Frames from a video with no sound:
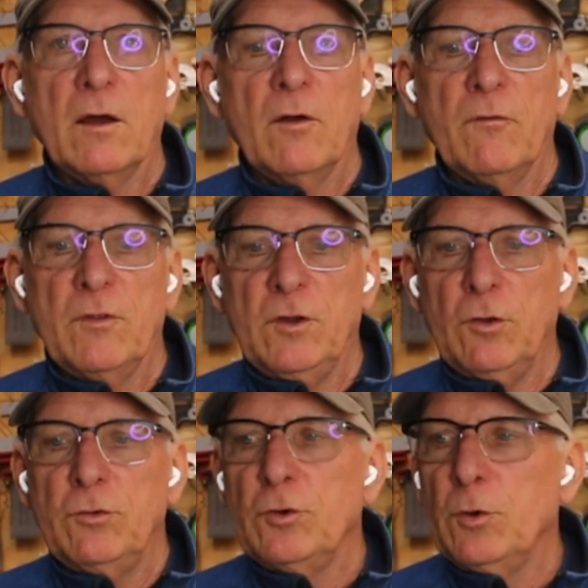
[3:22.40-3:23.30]
of the
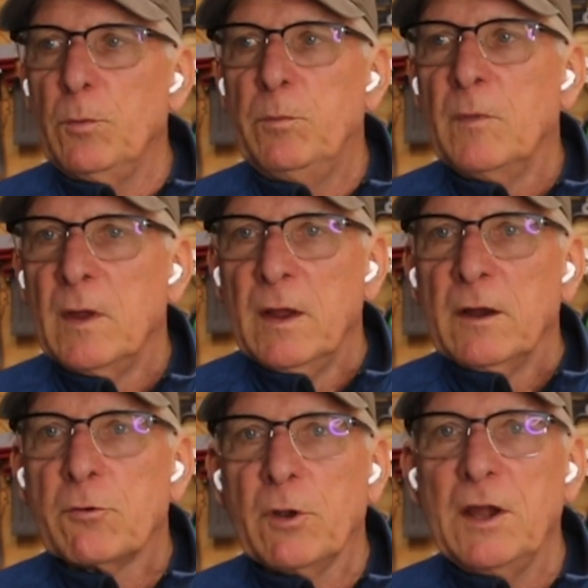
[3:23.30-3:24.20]
YouTube
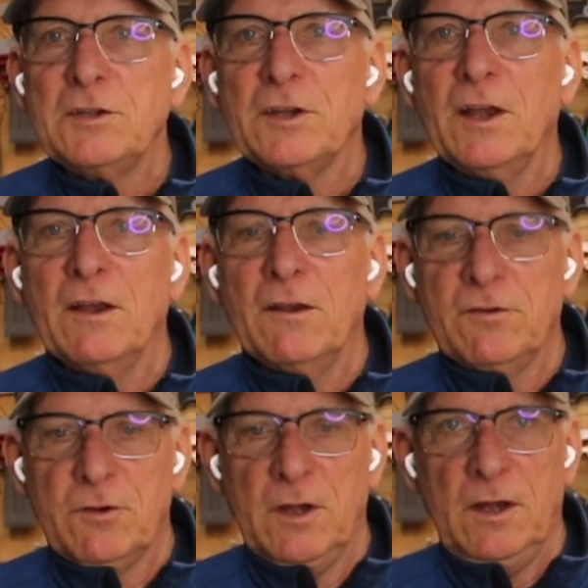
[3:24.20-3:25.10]
creation
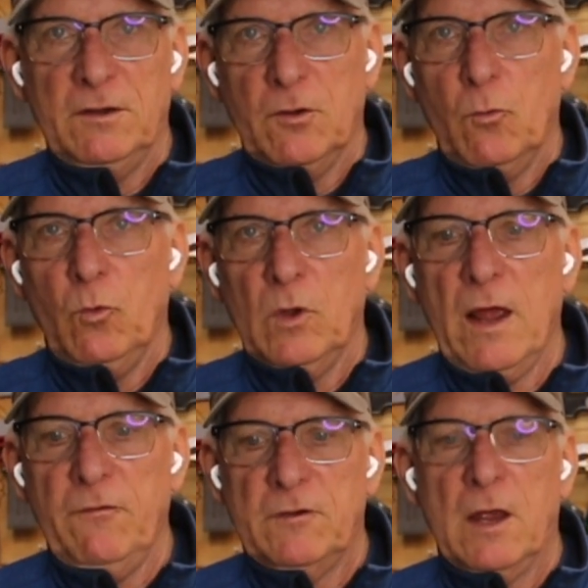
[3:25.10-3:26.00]
industry. He's a
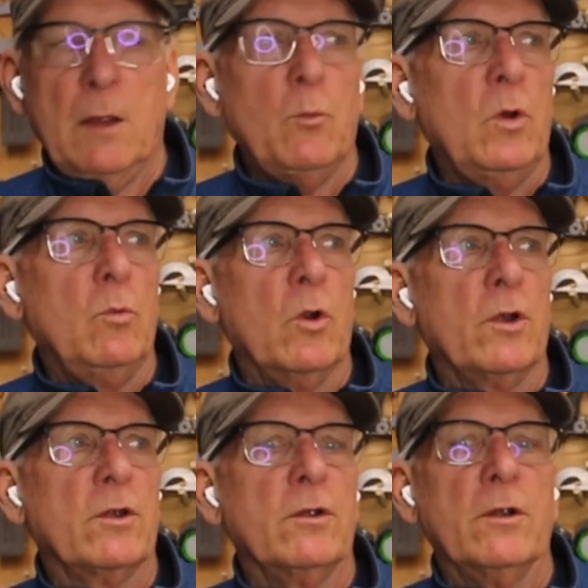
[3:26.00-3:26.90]
lifetime
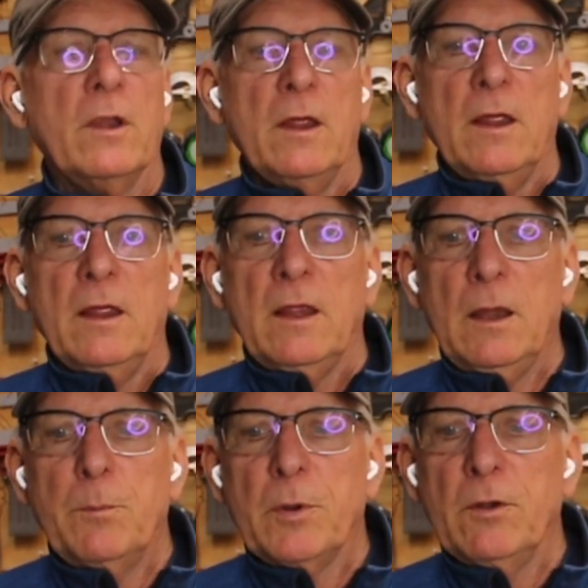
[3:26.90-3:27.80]
woodworker.
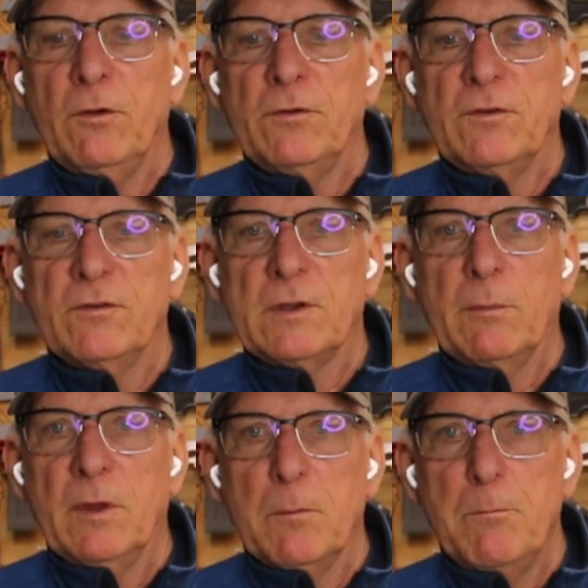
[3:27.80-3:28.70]
He produces
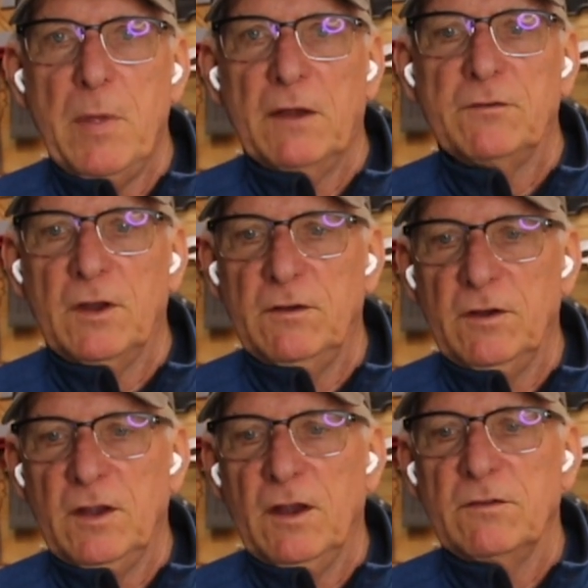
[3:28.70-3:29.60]
some of the best
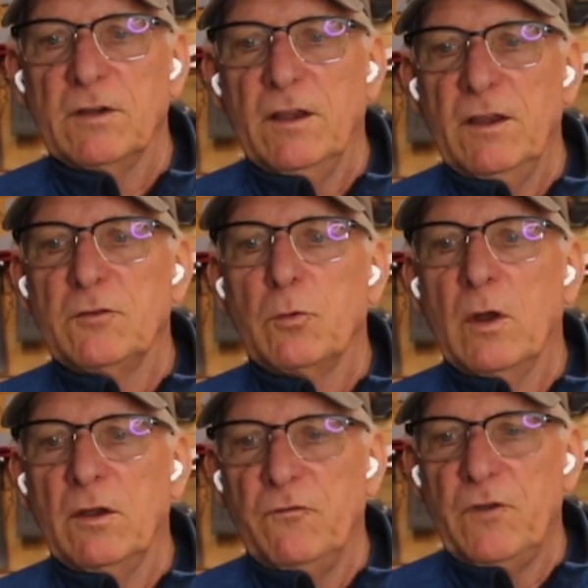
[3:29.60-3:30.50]
education. This
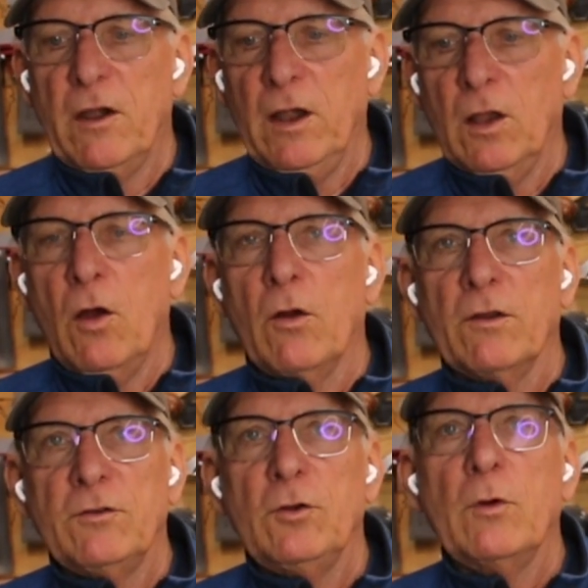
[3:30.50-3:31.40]
one is very
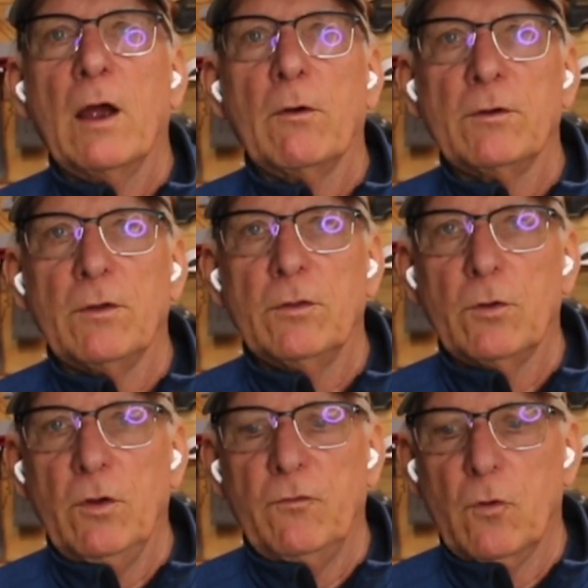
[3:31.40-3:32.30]
long. It's 2 hours and
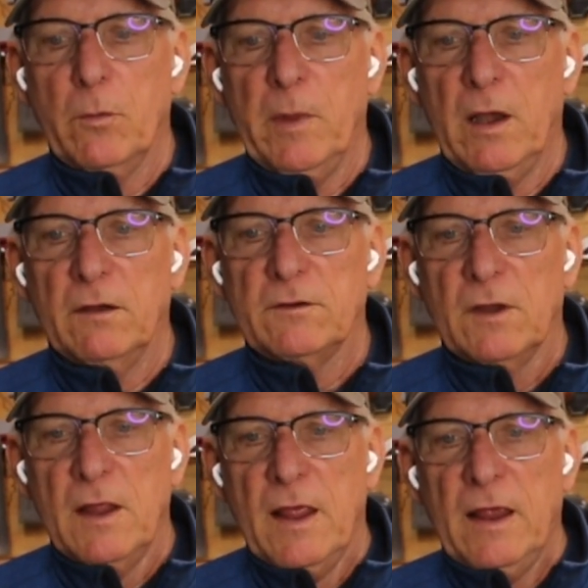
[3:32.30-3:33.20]
34 minutes.
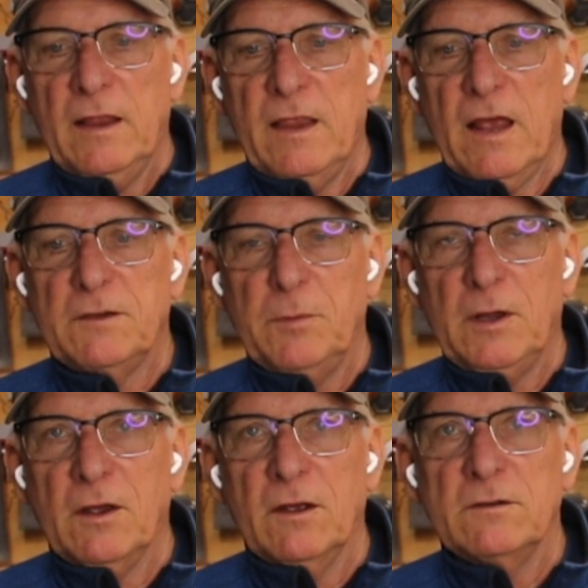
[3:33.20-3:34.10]
And that's
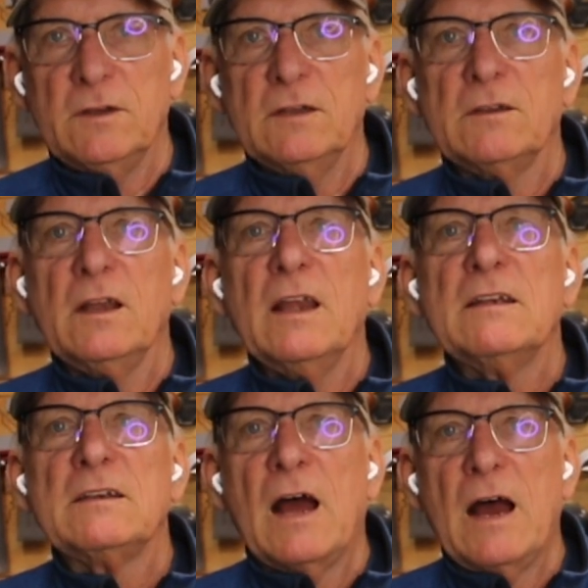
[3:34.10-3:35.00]
because it's an
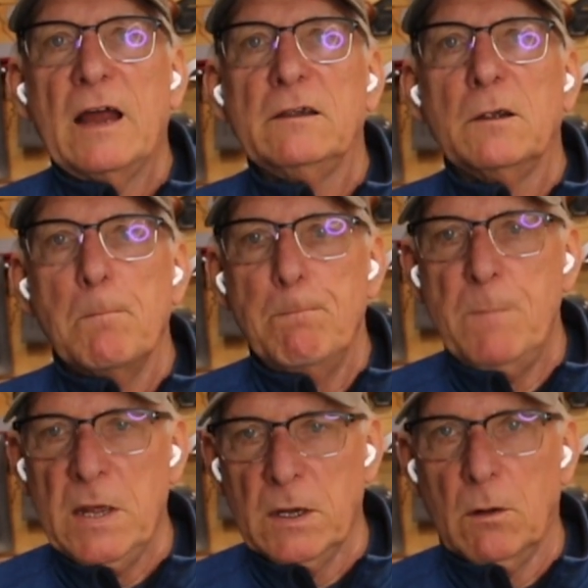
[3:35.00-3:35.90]
entire
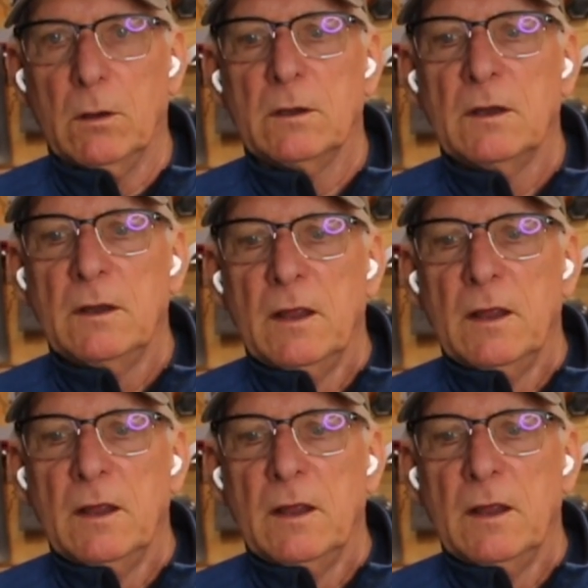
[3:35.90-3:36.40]
build.